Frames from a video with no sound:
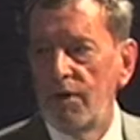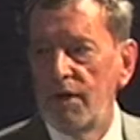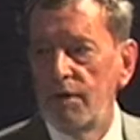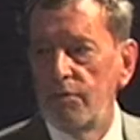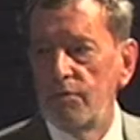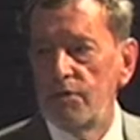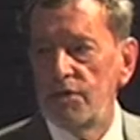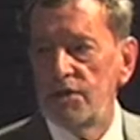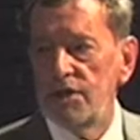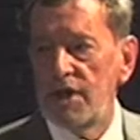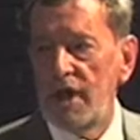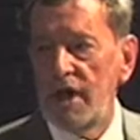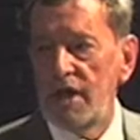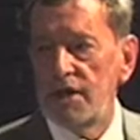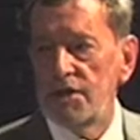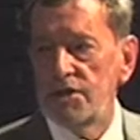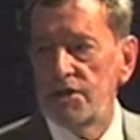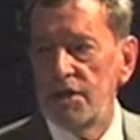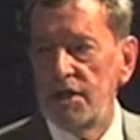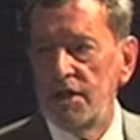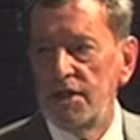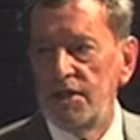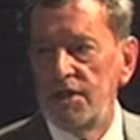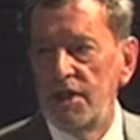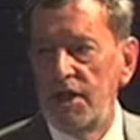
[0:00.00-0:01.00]
It was
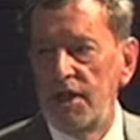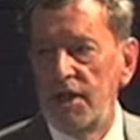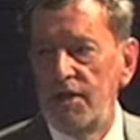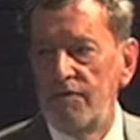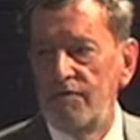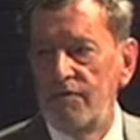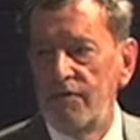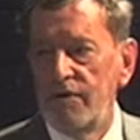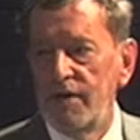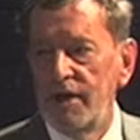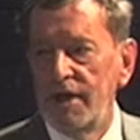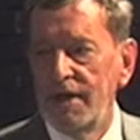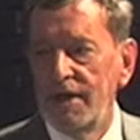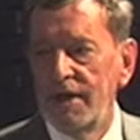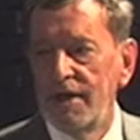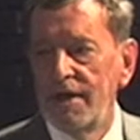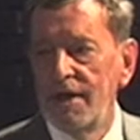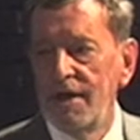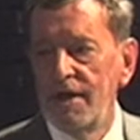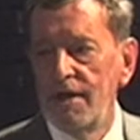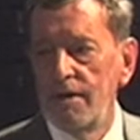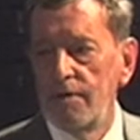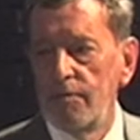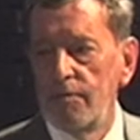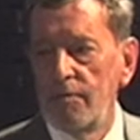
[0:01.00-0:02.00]
actually delivering
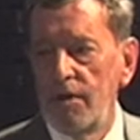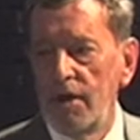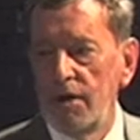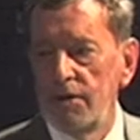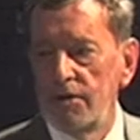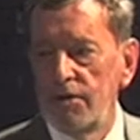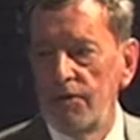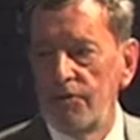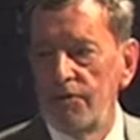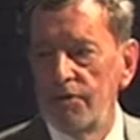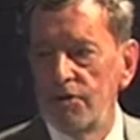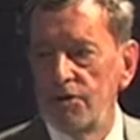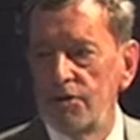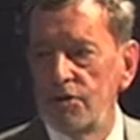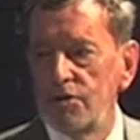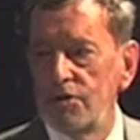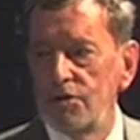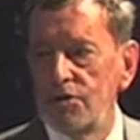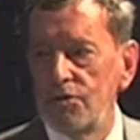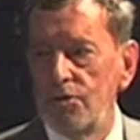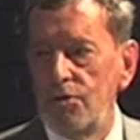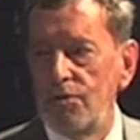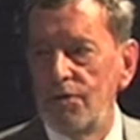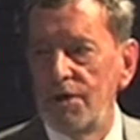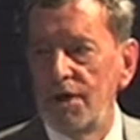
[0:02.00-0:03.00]
rather than just
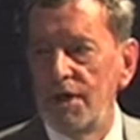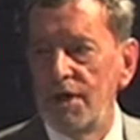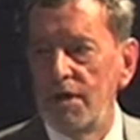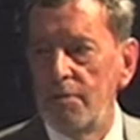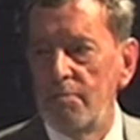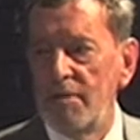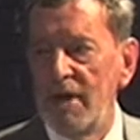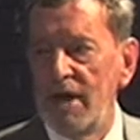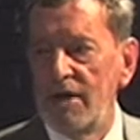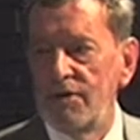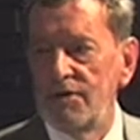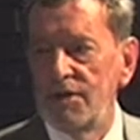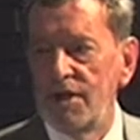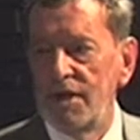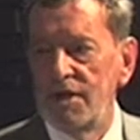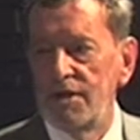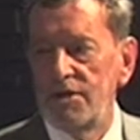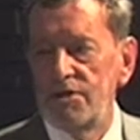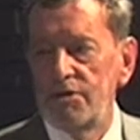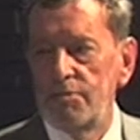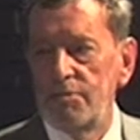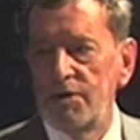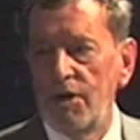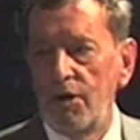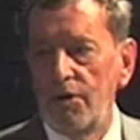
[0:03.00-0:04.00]
talking about it. And
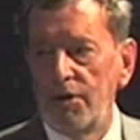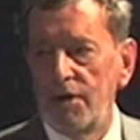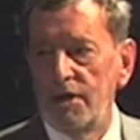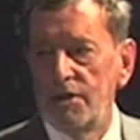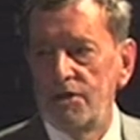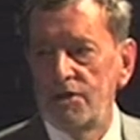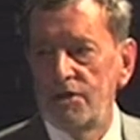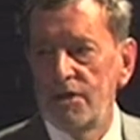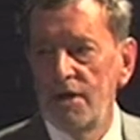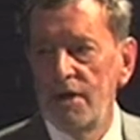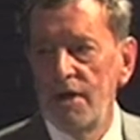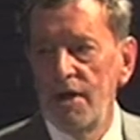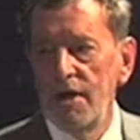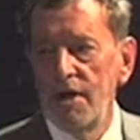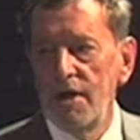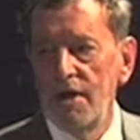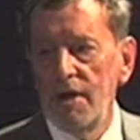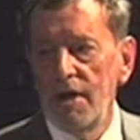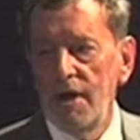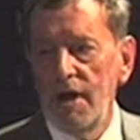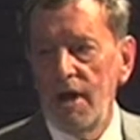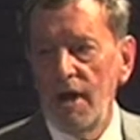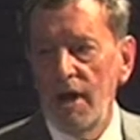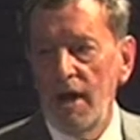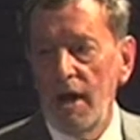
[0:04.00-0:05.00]
to be honest,
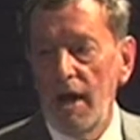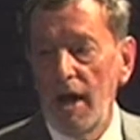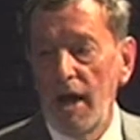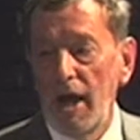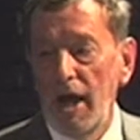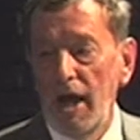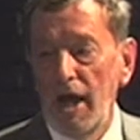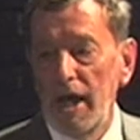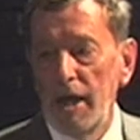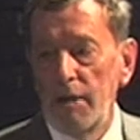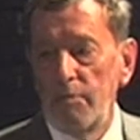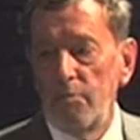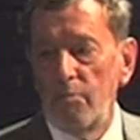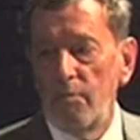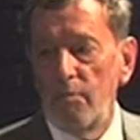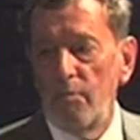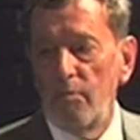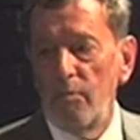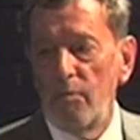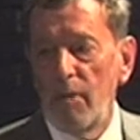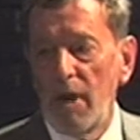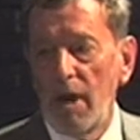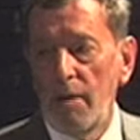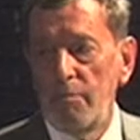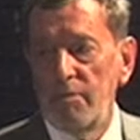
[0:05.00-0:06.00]
I've
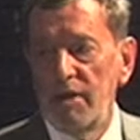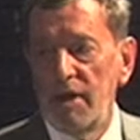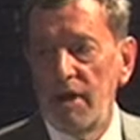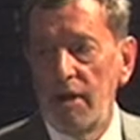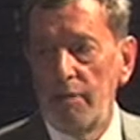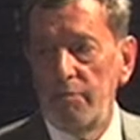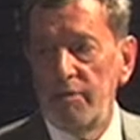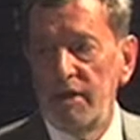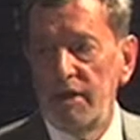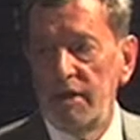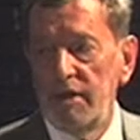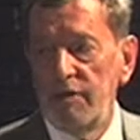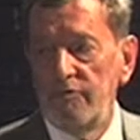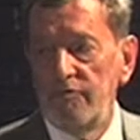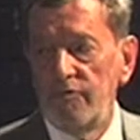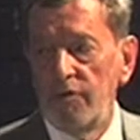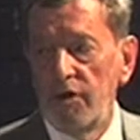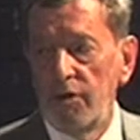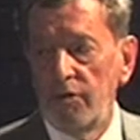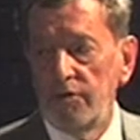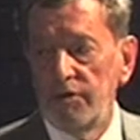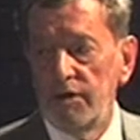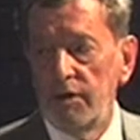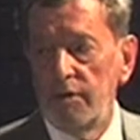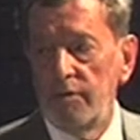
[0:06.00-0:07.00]
been
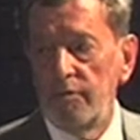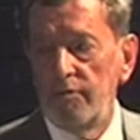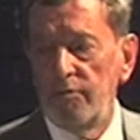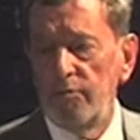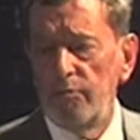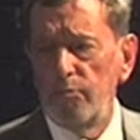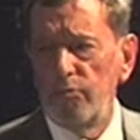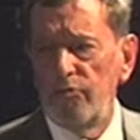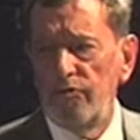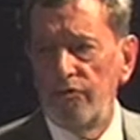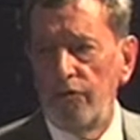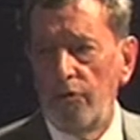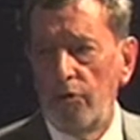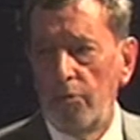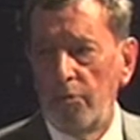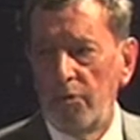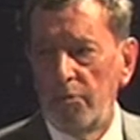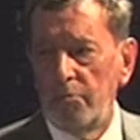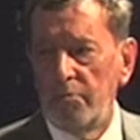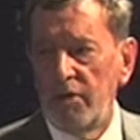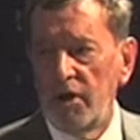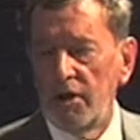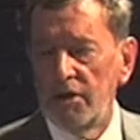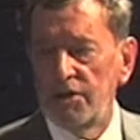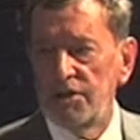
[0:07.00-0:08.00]
involved in formal
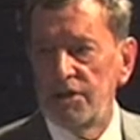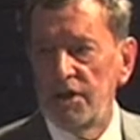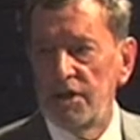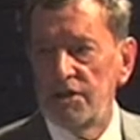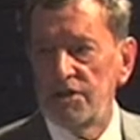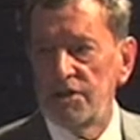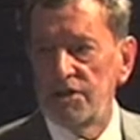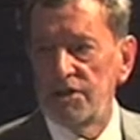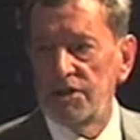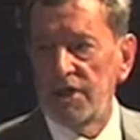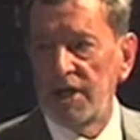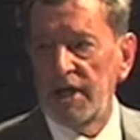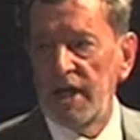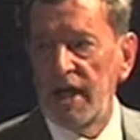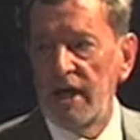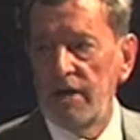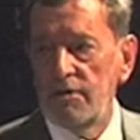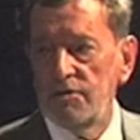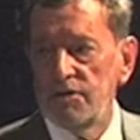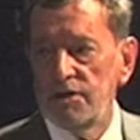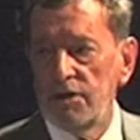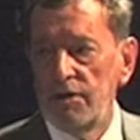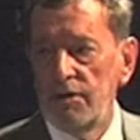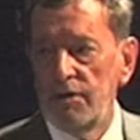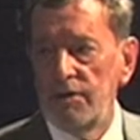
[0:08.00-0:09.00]
politics as a
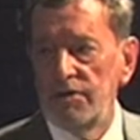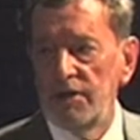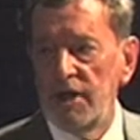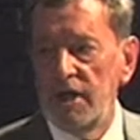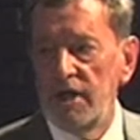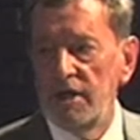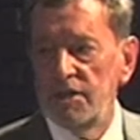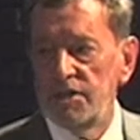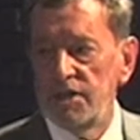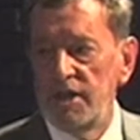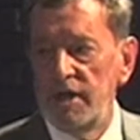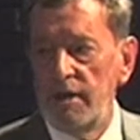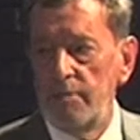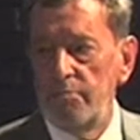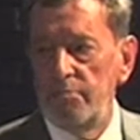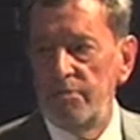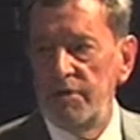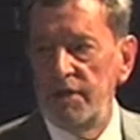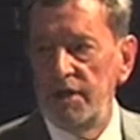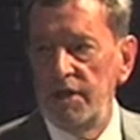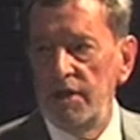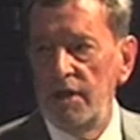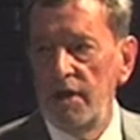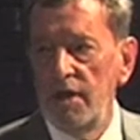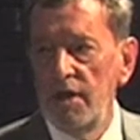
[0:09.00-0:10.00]
councillor and then as an
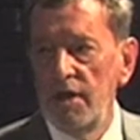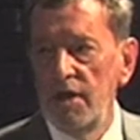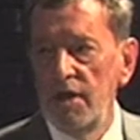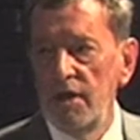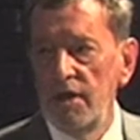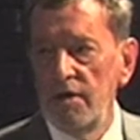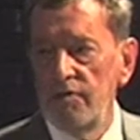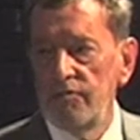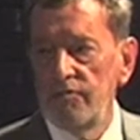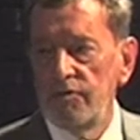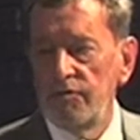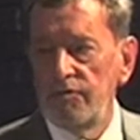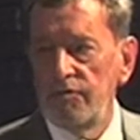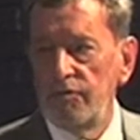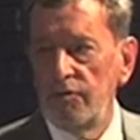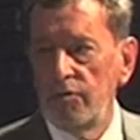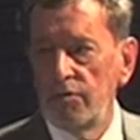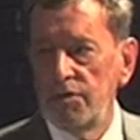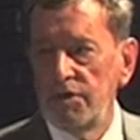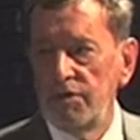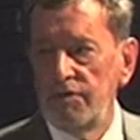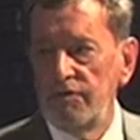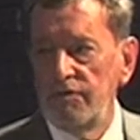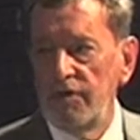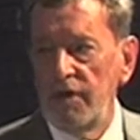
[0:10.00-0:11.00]
MP for
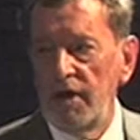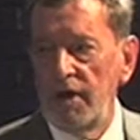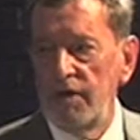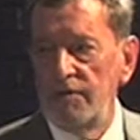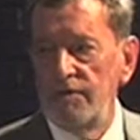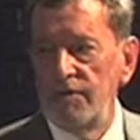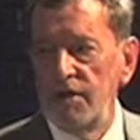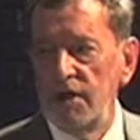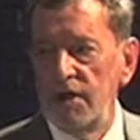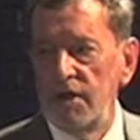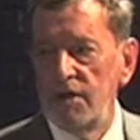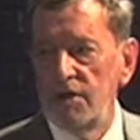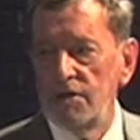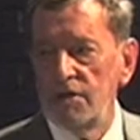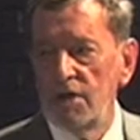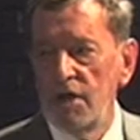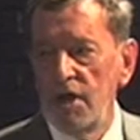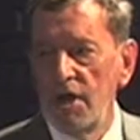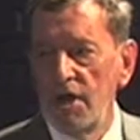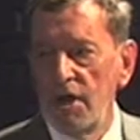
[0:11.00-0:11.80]
45 years.